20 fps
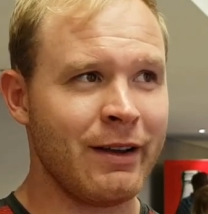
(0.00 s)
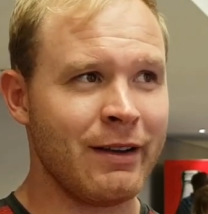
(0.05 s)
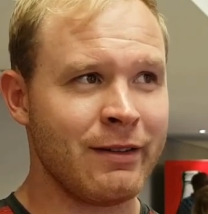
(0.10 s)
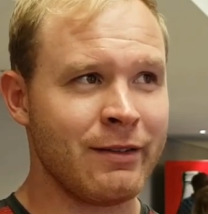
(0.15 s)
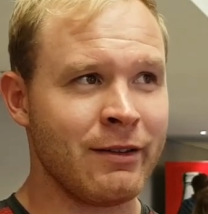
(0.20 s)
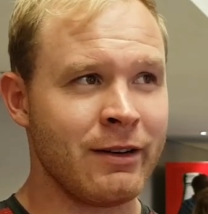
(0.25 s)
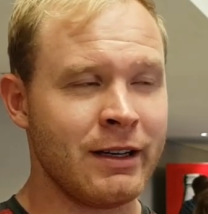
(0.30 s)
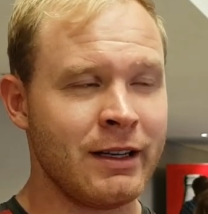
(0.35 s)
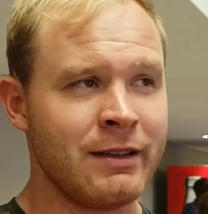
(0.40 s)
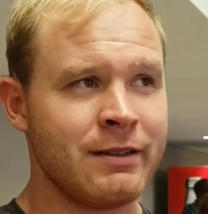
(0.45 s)
It's
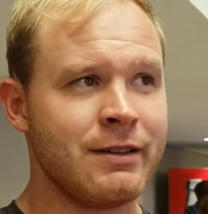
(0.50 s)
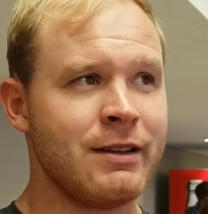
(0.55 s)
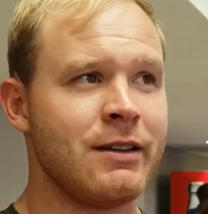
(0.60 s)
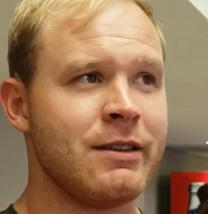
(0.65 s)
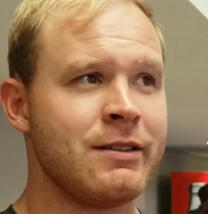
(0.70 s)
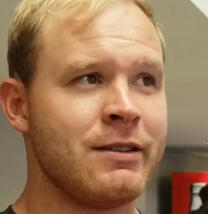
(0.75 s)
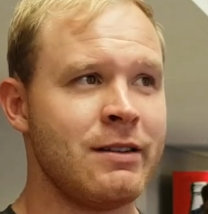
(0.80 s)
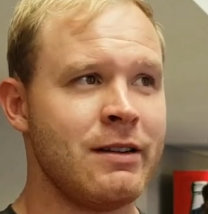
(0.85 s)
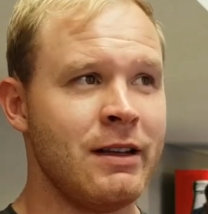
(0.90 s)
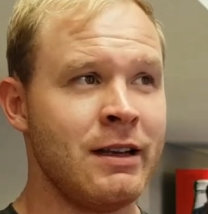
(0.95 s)
not easy
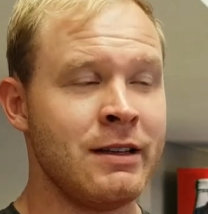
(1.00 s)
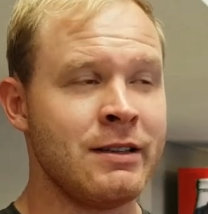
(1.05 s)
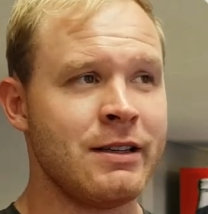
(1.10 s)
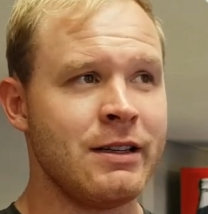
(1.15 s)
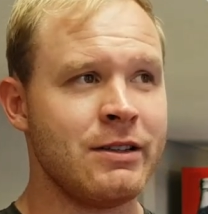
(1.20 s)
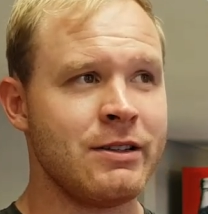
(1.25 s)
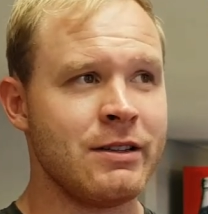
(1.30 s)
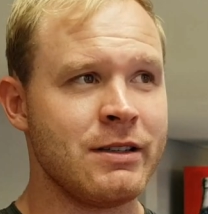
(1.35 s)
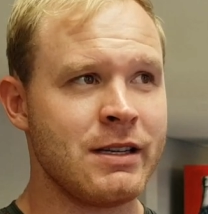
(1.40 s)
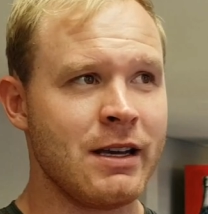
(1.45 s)

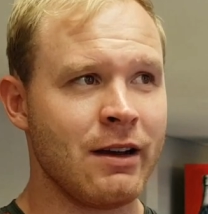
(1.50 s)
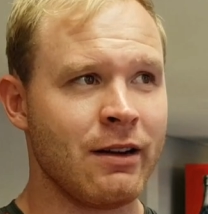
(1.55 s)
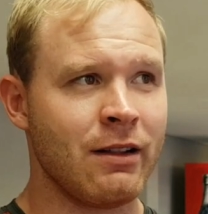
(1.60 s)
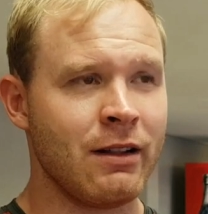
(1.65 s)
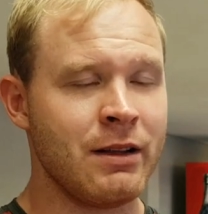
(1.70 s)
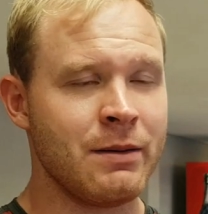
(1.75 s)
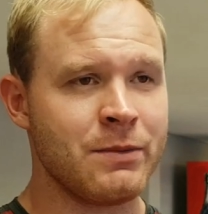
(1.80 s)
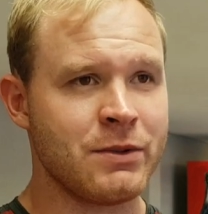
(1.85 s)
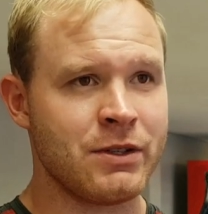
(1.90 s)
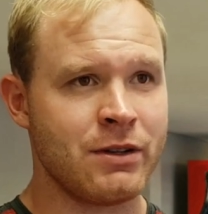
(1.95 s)
to tackle
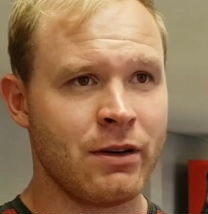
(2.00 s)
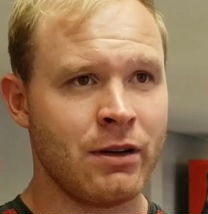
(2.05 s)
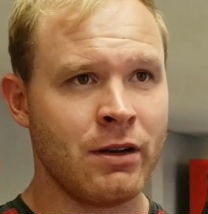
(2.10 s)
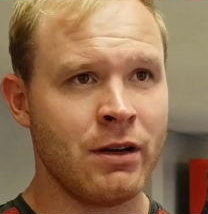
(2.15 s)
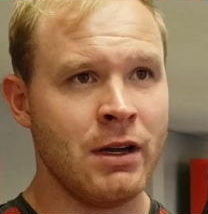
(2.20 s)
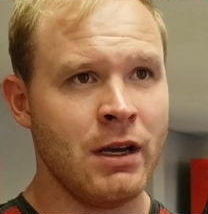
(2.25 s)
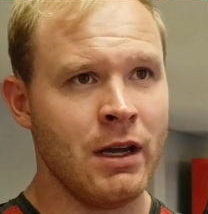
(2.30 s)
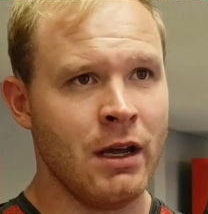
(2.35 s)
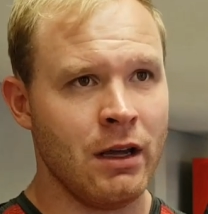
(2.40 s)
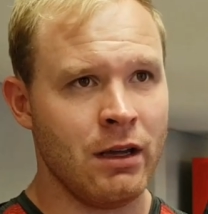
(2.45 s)
him. So,
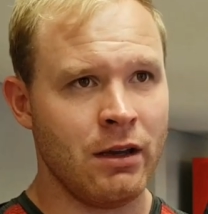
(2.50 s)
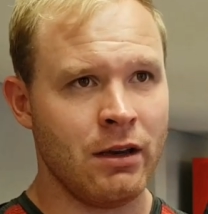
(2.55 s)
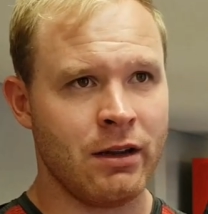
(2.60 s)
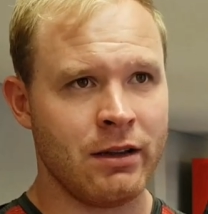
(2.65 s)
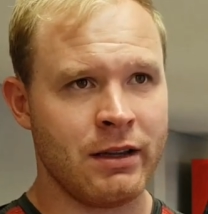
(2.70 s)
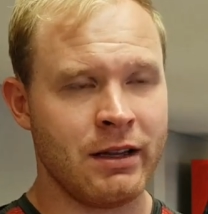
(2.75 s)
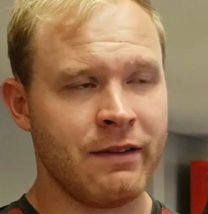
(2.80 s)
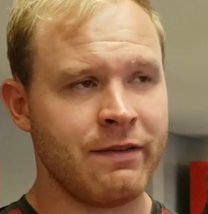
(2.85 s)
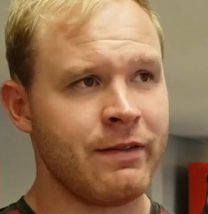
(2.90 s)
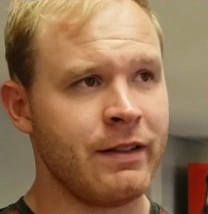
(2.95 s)
yeah,
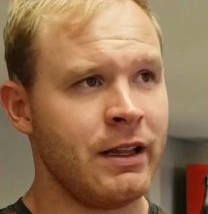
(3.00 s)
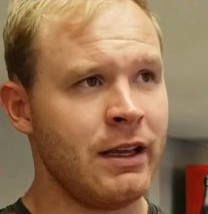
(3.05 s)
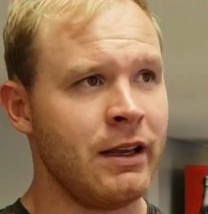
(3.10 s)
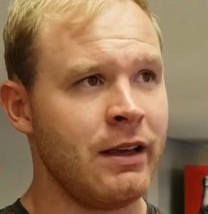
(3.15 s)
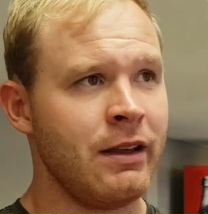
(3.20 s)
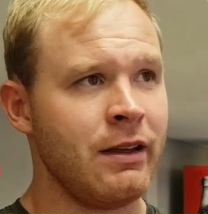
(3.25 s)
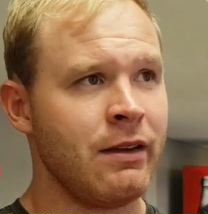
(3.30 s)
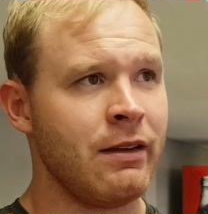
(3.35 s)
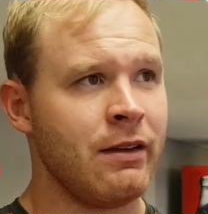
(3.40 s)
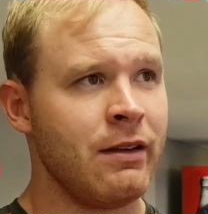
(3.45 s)

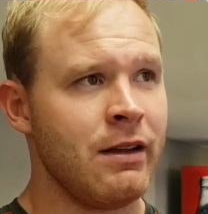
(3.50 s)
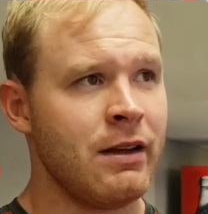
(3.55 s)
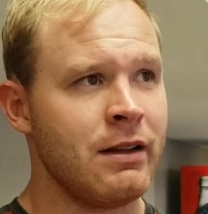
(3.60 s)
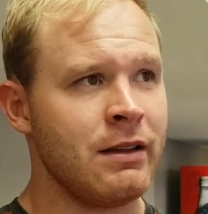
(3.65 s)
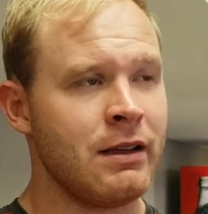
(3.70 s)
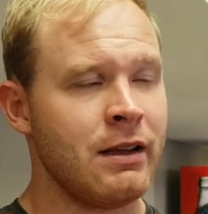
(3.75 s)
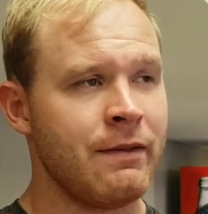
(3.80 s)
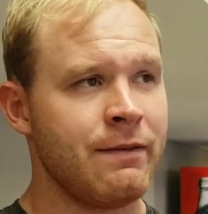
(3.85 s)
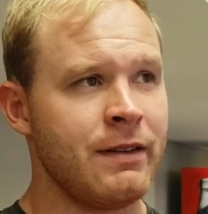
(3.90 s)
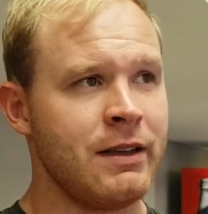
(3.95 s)
definitely
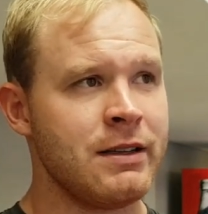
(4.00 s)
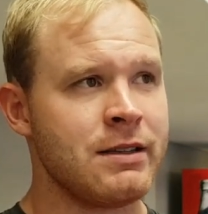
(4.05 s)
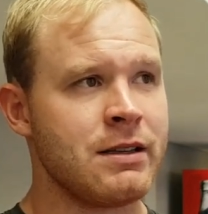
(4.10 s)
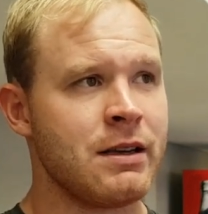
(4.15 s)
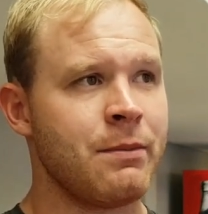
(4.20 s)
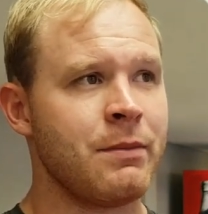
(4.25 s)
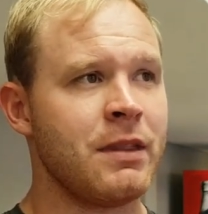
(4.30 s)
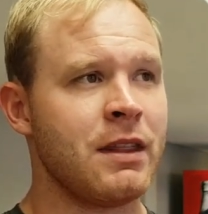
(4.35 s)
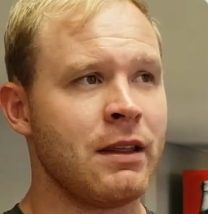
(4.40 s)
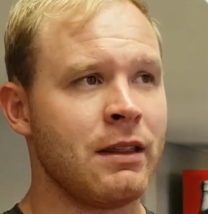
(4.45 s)

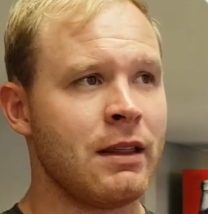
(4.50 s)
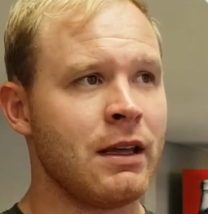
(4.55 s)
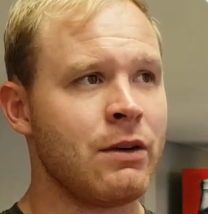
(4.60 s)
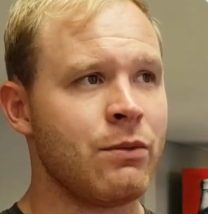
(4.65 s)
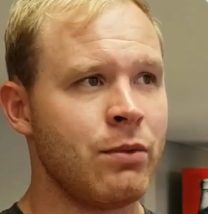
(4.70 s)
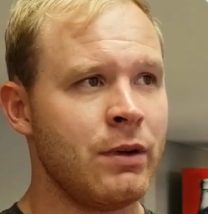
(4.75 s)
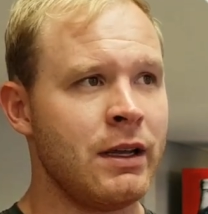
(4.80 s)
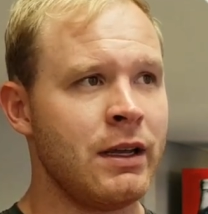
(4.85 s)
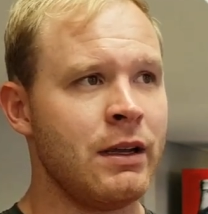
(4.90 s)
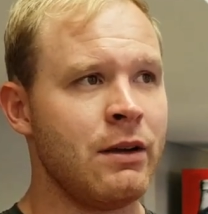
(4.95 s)
something that
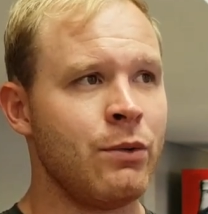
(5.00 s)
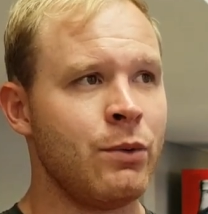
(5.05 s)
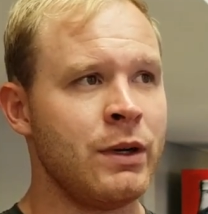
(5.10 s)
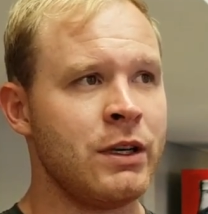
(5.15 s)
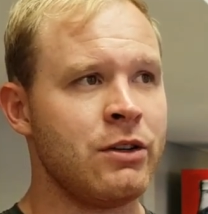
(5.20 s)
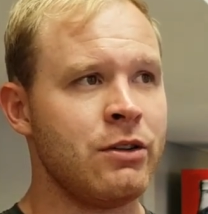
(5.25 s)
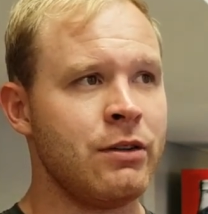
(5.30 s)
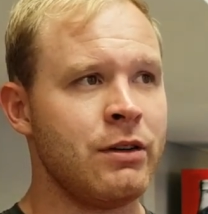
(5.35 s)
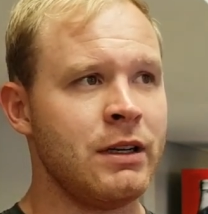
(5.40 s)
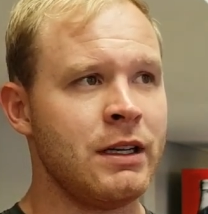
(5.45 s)
we
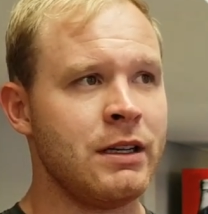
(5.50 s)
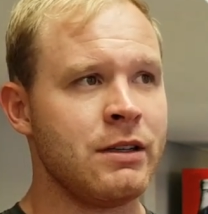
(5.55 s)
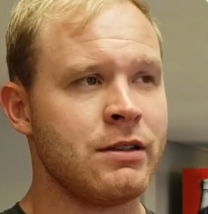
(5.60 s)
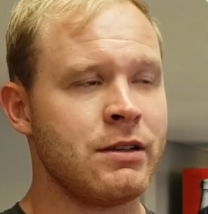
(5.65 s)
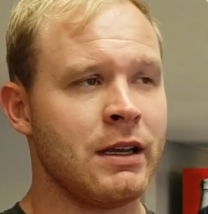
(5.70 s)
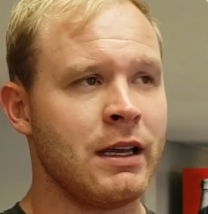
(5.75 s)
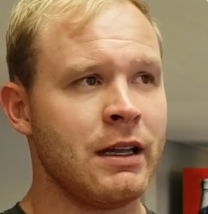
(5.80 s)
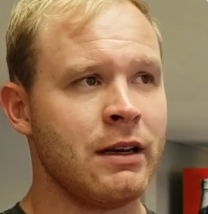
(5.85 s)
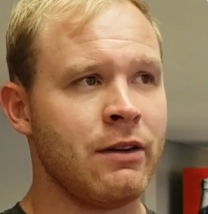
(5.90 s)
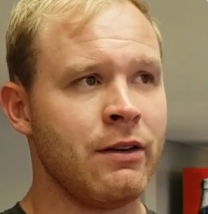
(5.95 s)
do need to
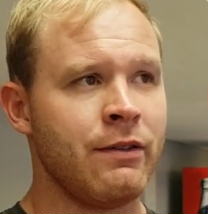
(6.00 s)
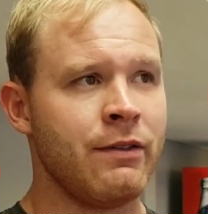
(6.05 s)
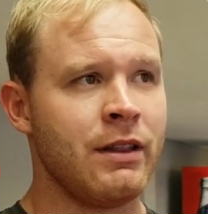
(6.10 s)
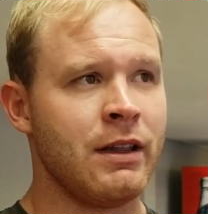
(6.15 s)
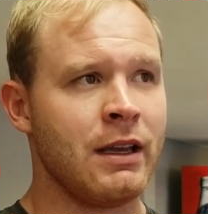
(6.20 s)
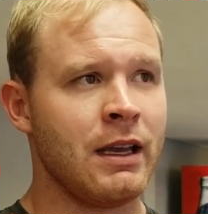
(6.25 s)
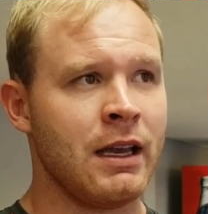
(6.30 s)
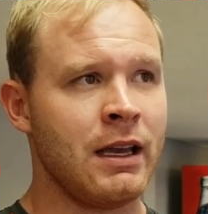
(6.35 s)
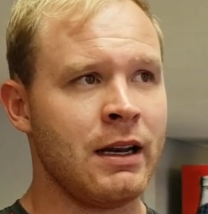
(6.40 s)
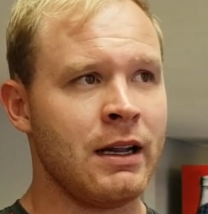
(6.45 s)
get over the
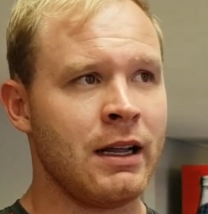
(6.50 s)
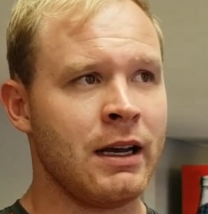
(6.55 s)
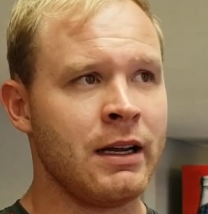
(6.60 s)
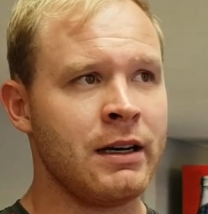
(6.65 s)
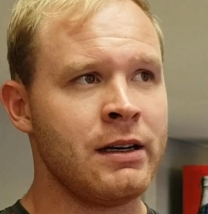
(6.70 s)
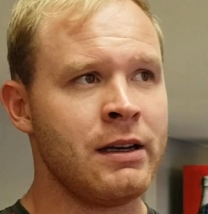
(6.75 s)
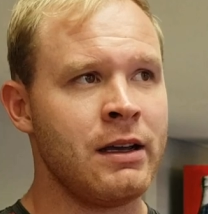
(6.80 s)
game line,